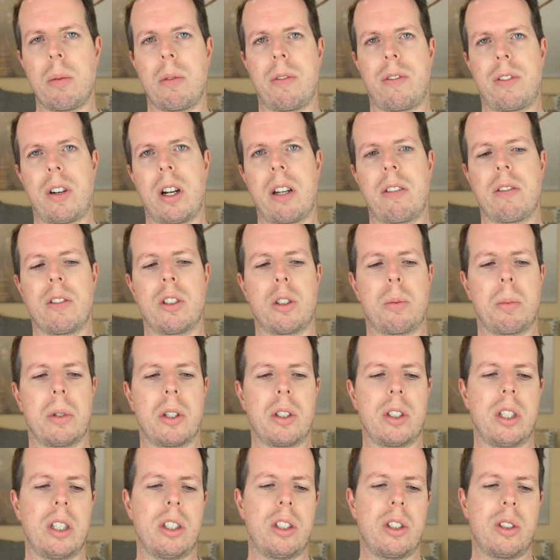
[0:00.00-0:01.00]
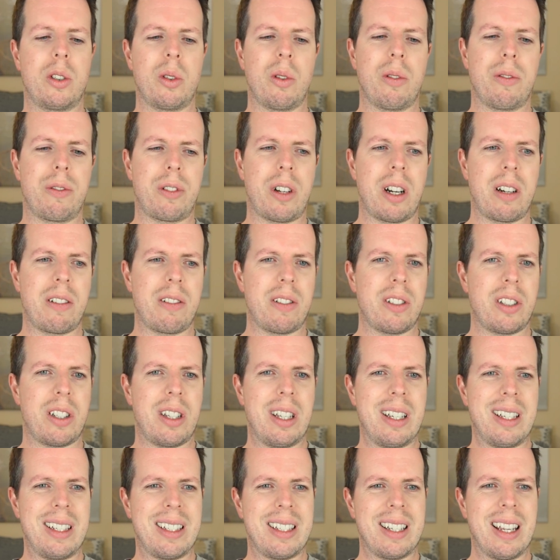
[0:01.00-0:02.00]
of fragrance because it's the sort of fragrance
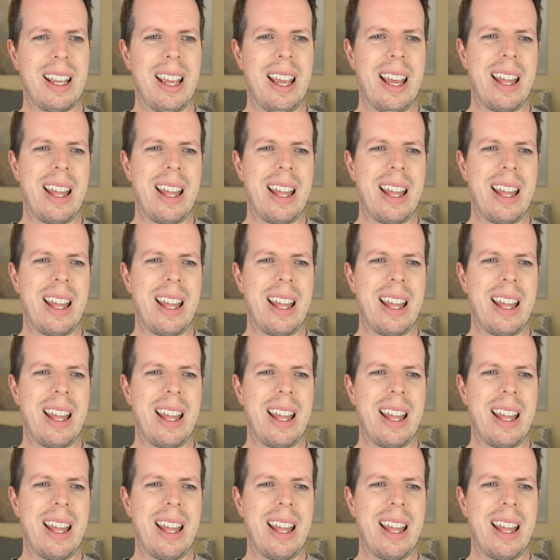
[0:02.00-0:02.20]
that's,